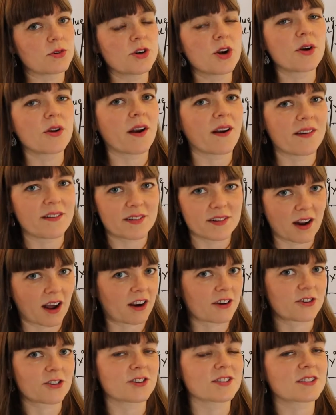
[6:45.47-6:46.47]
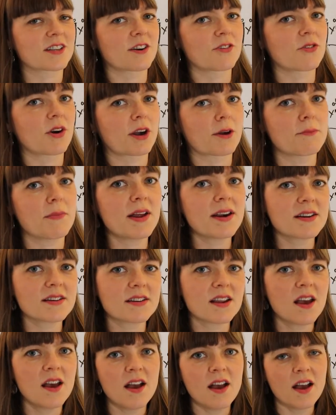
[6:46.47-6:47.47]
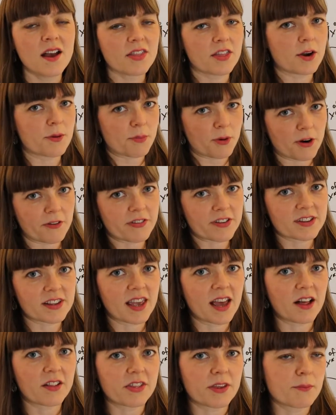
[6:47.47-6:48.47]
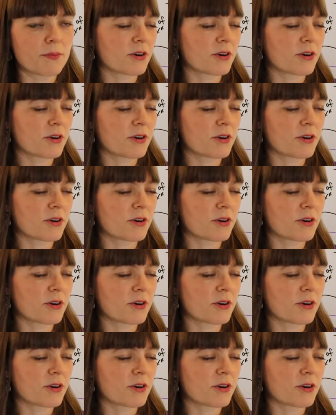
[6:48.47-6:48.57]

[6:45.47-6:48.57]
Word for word: no doctor is going to recommend that a perfectly healthy